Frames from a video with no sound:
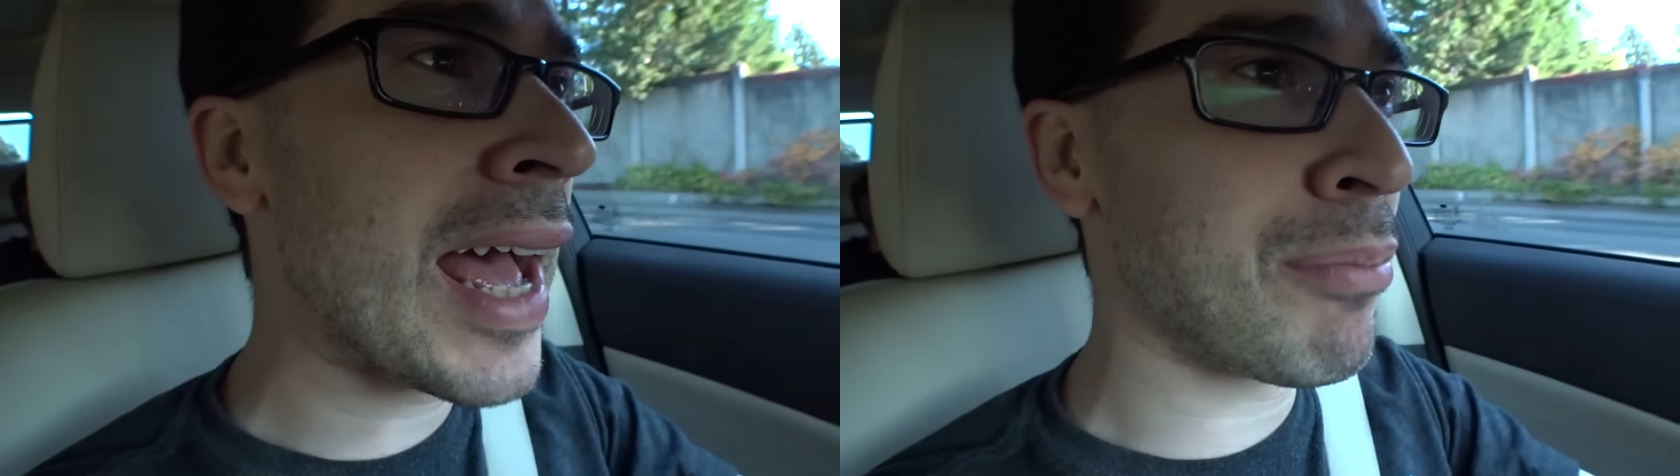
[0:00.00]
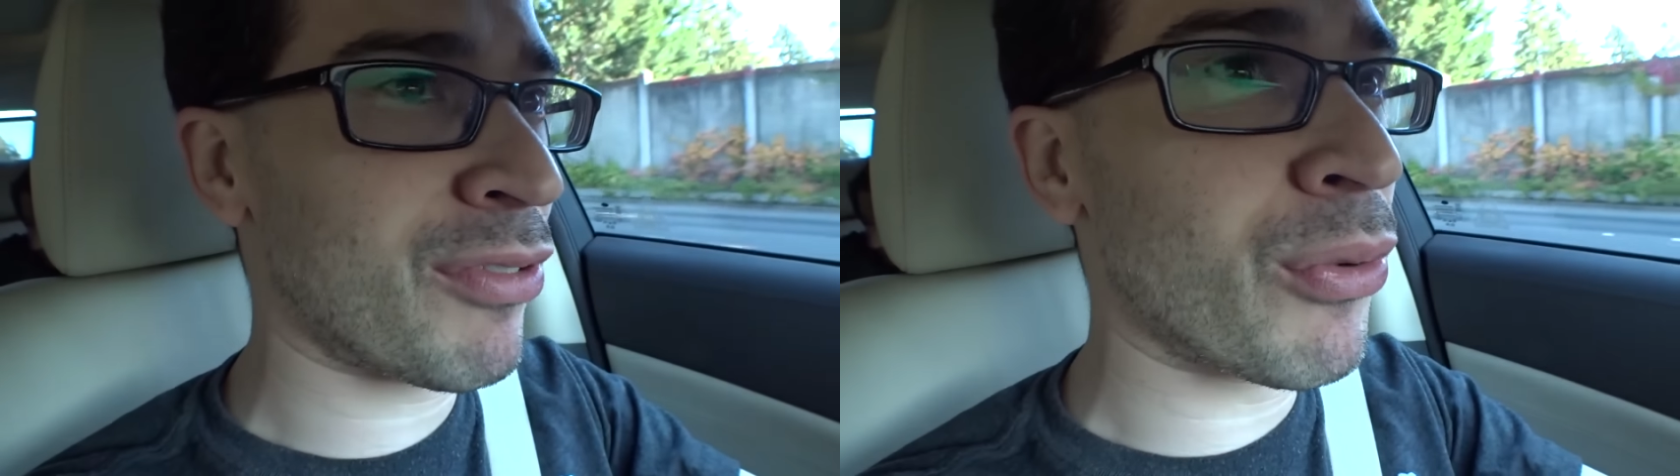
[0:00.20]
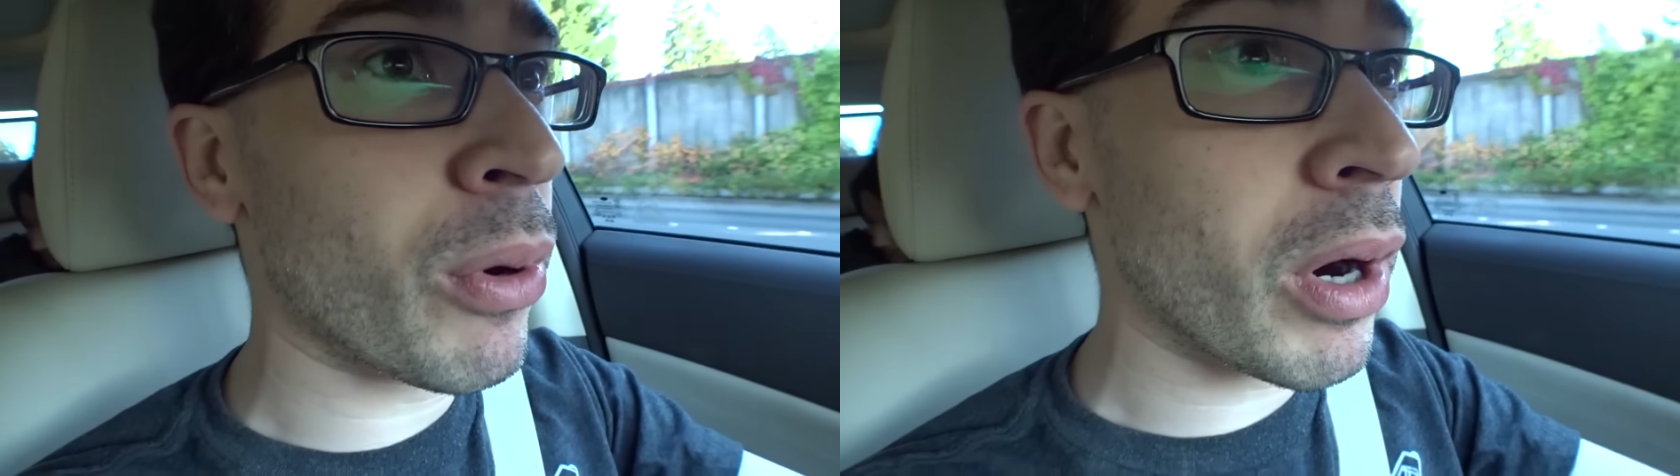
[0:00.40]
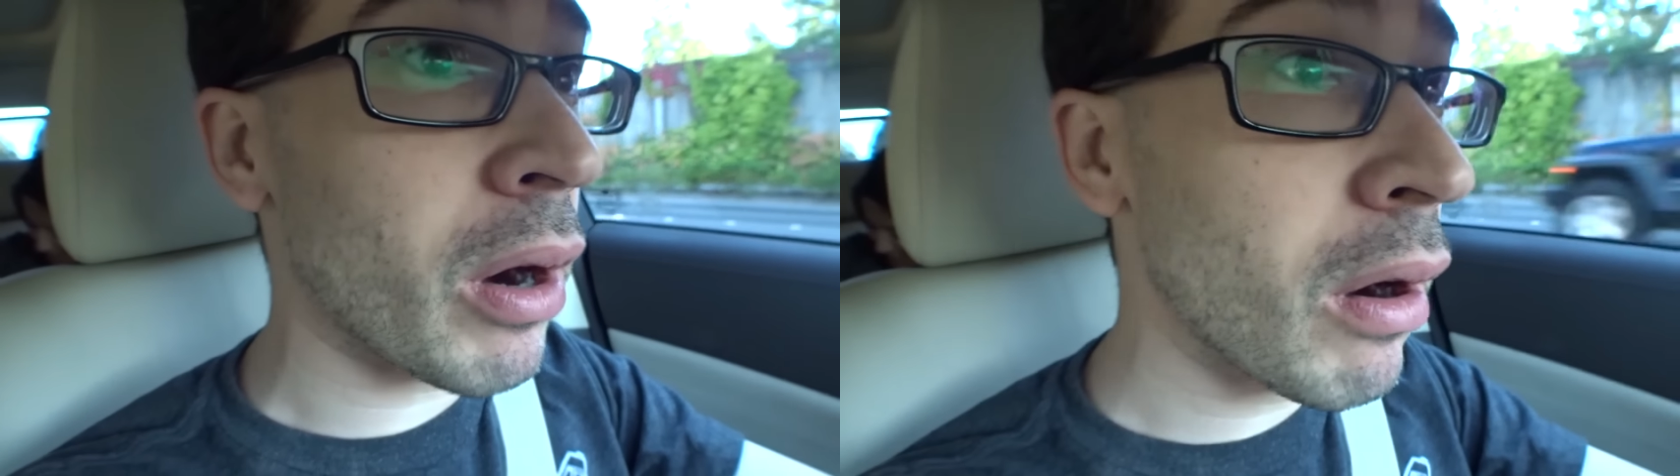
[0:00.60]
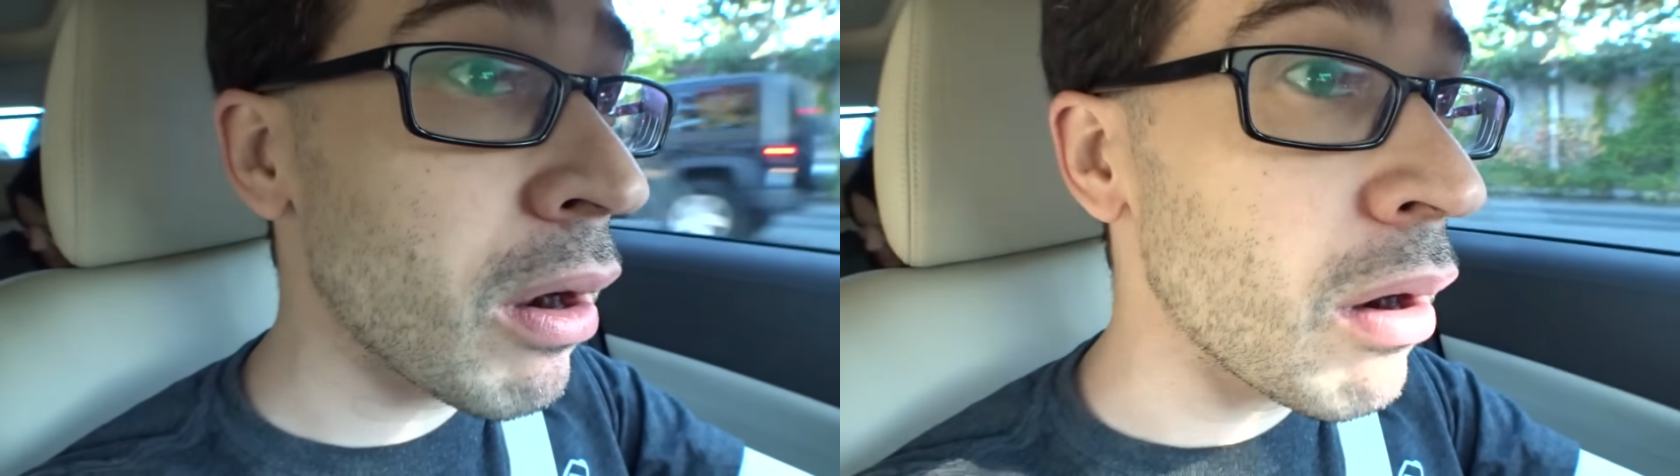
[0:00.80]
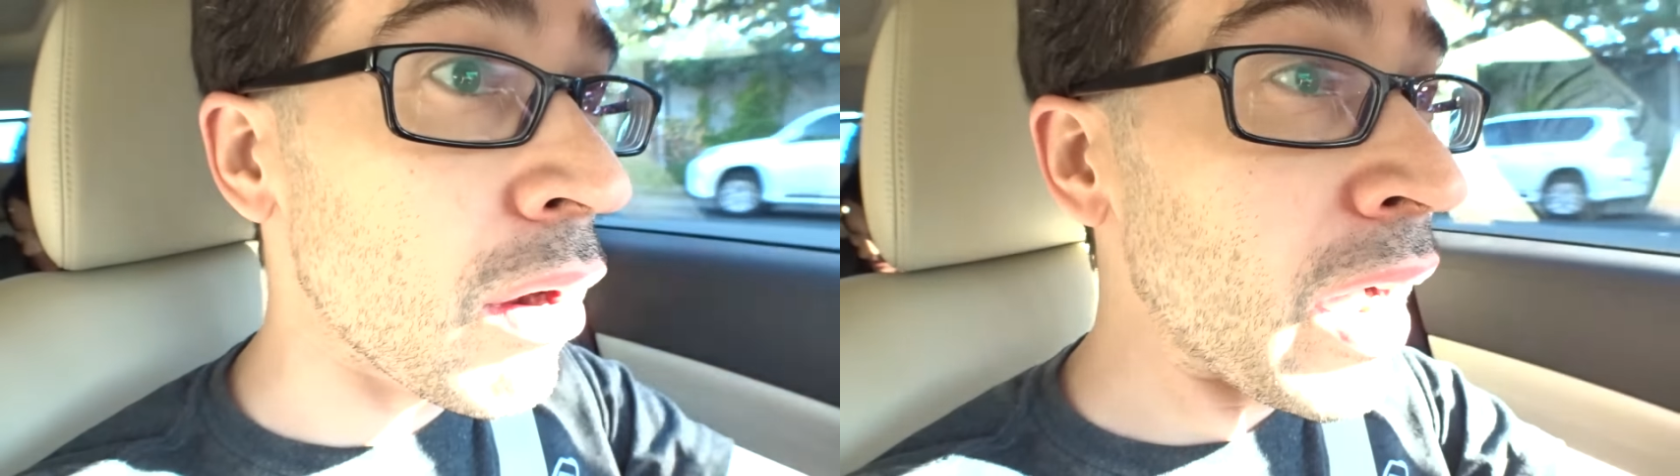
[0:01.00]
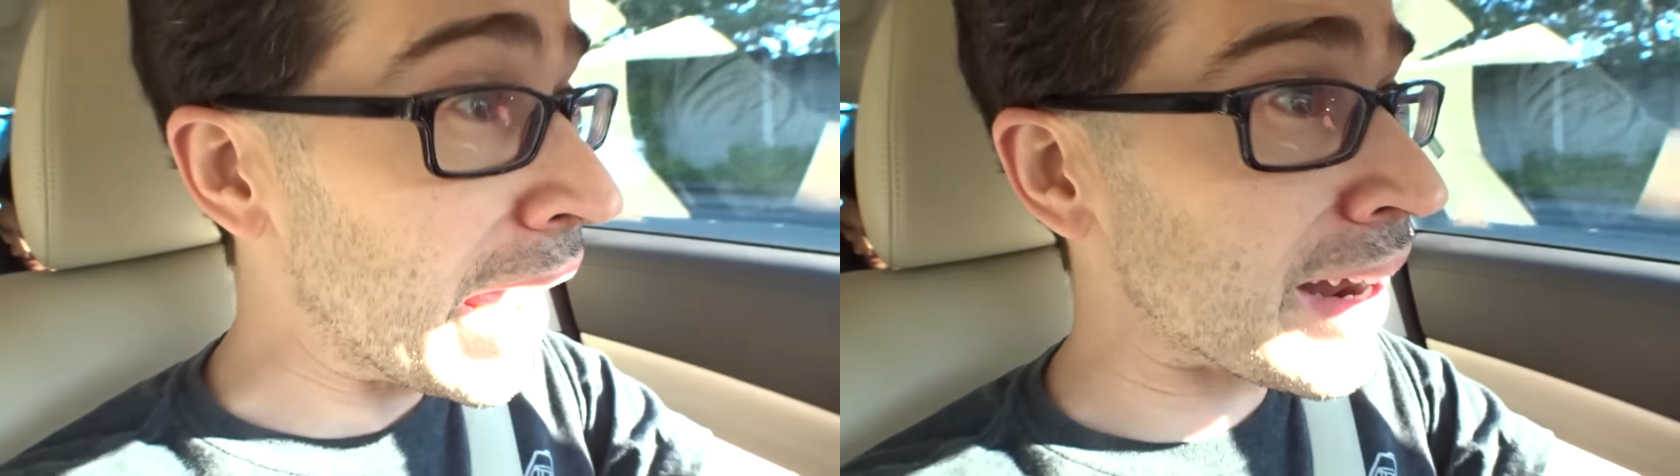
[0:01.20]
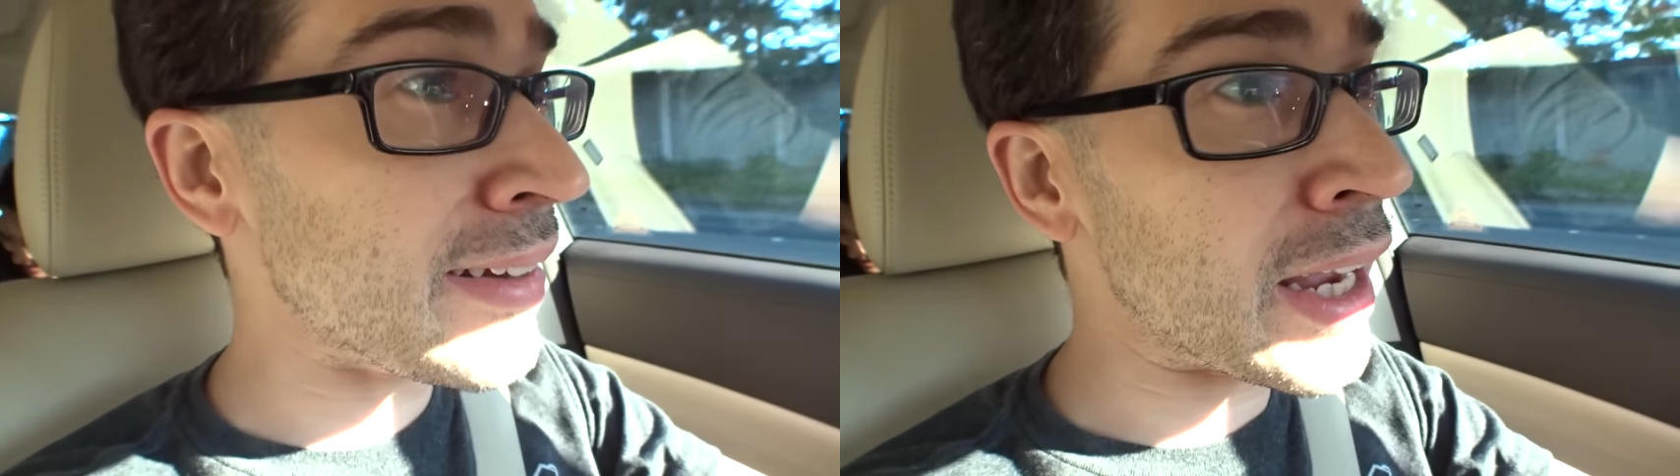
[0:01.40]
that before. I
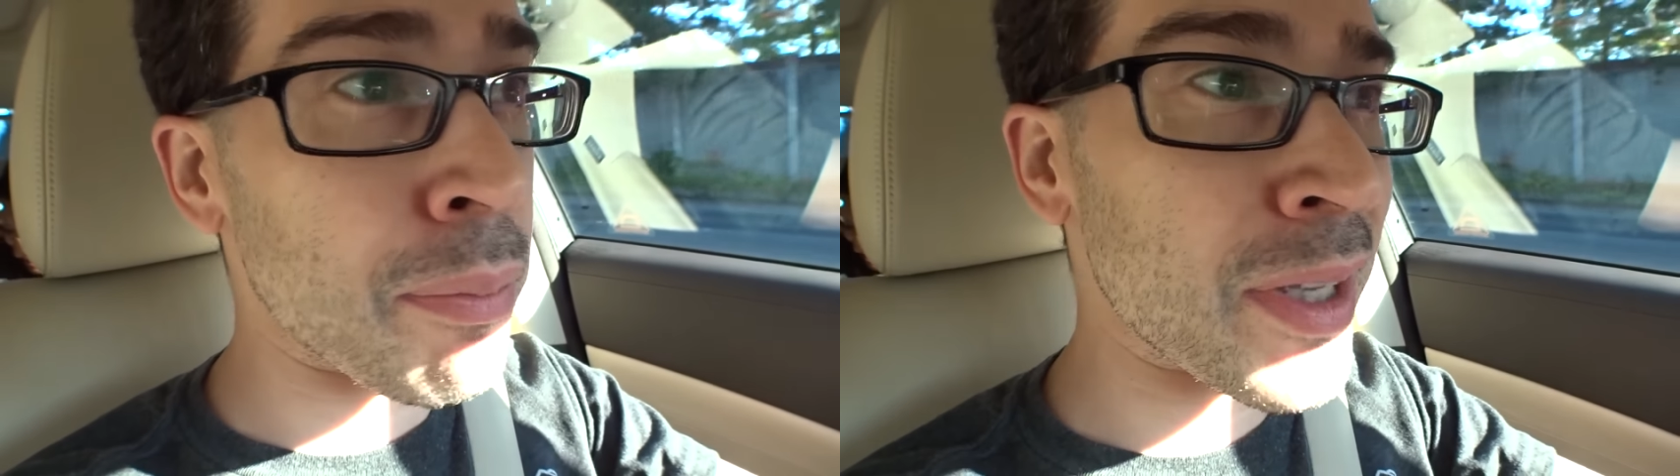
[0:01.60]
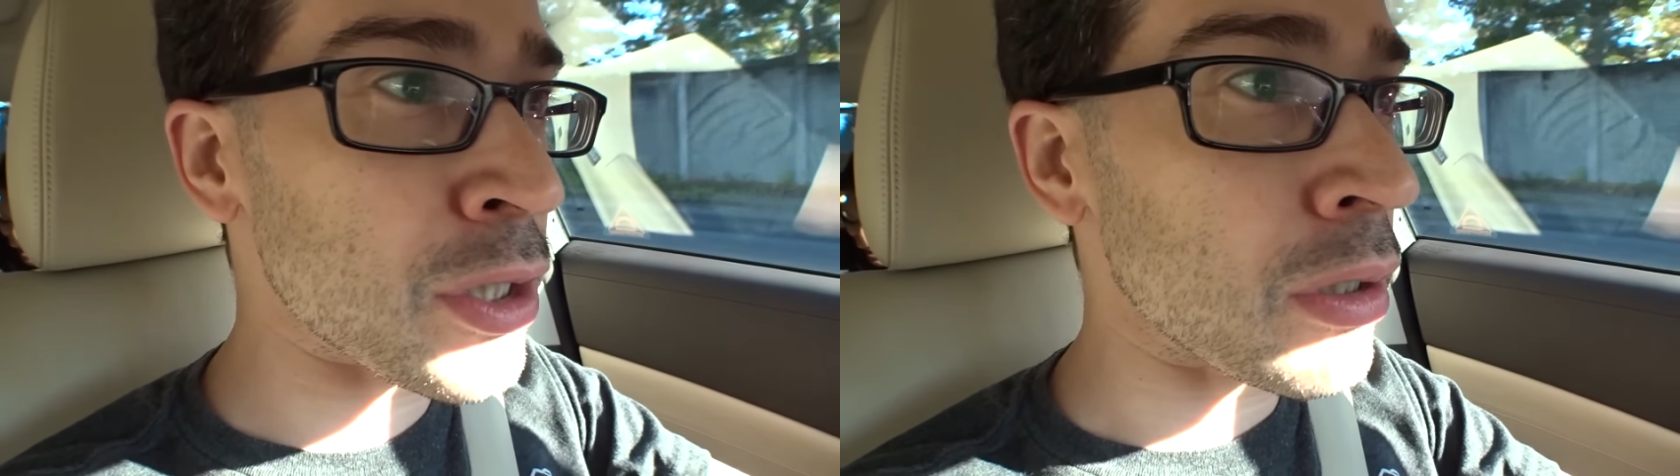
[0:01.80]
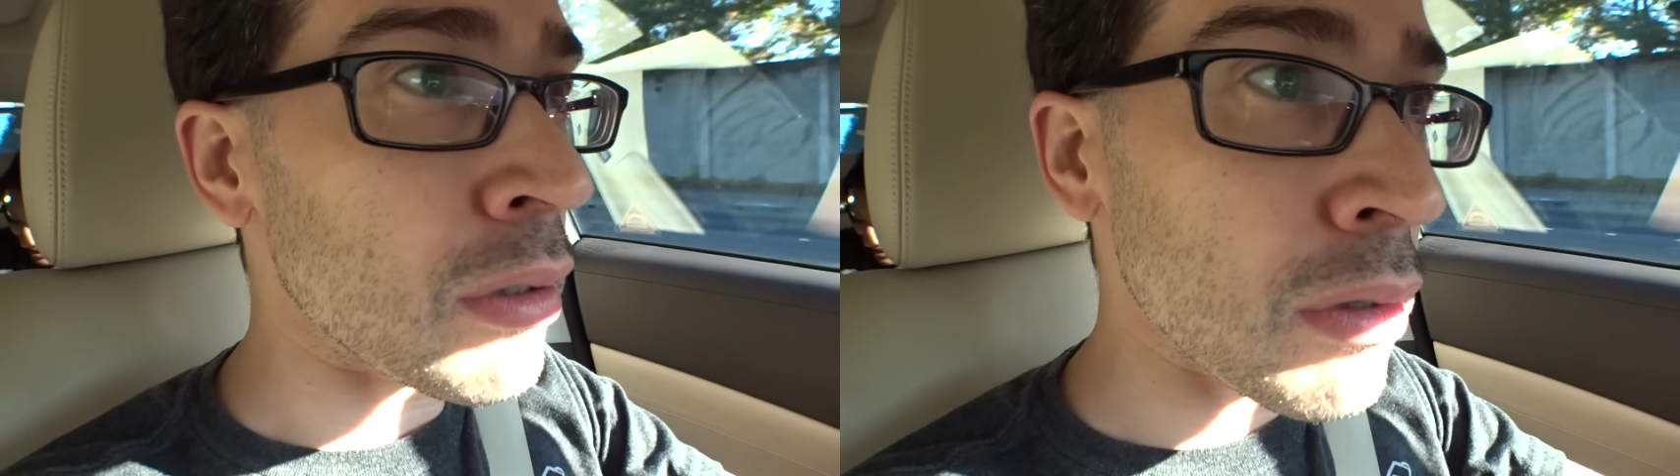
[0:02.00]
had to take a picture.